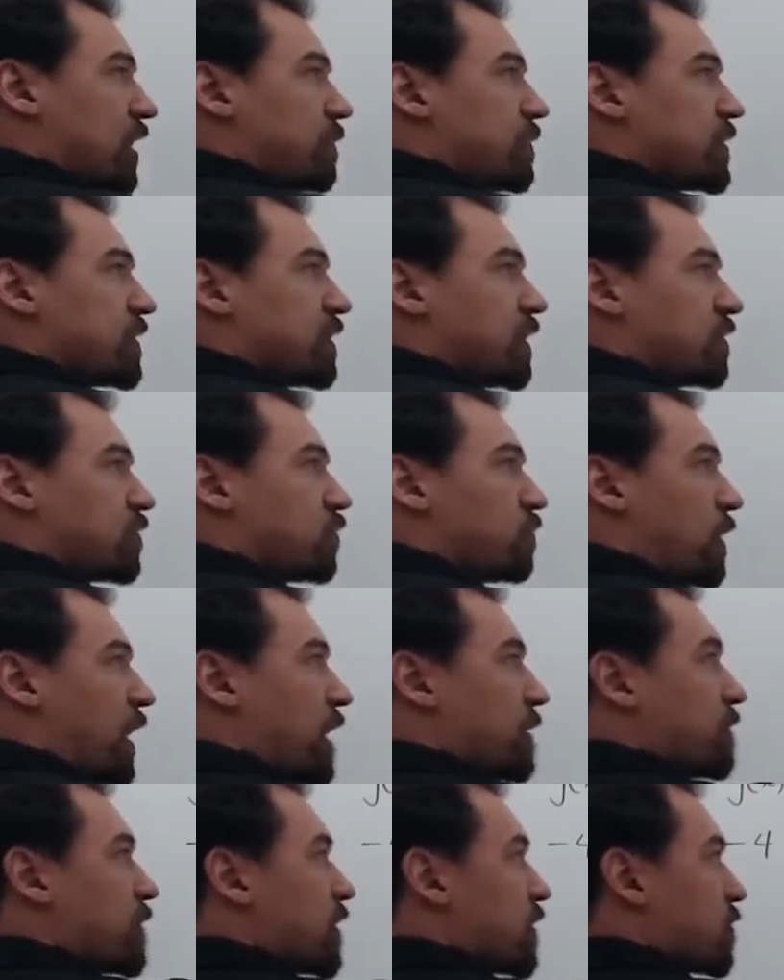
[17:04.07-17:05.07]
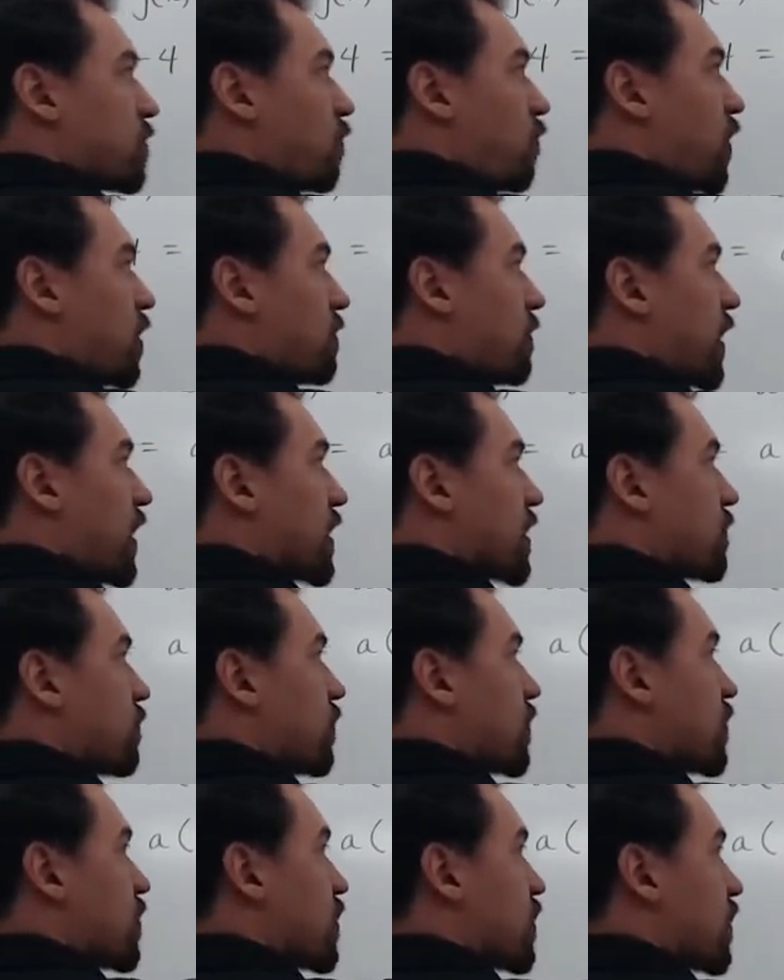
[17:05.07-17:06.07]
is not so bad because 1 minus 1
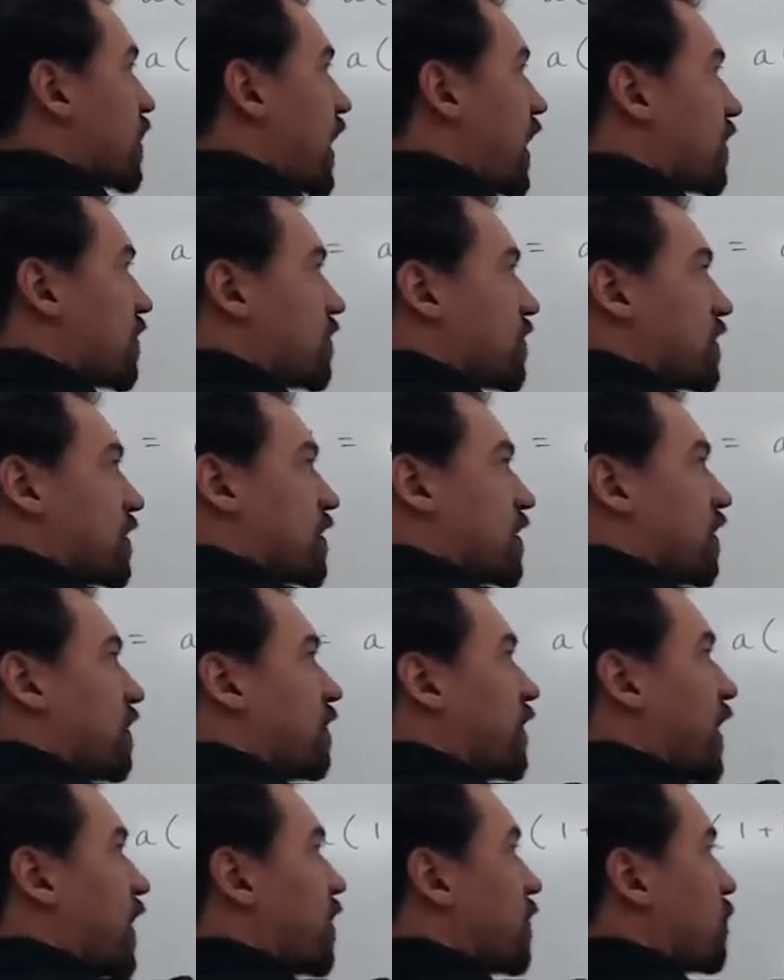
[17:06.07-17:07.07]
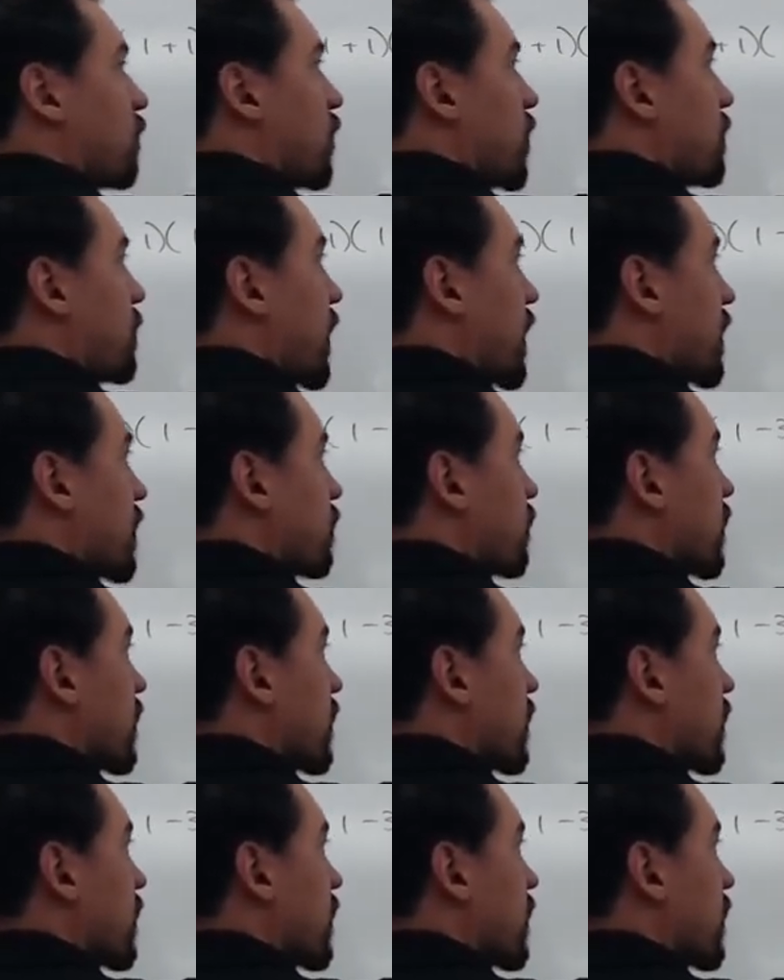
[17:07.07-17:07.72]
just cancels itself out. 1 minus 1